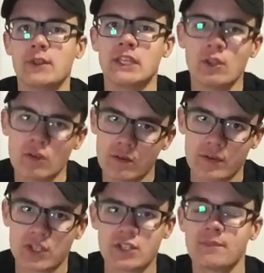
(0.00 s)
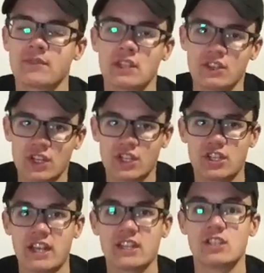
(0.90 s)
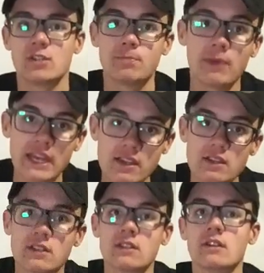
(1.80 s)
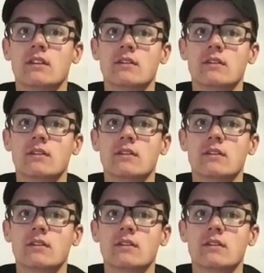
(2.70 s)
the universe, such as space,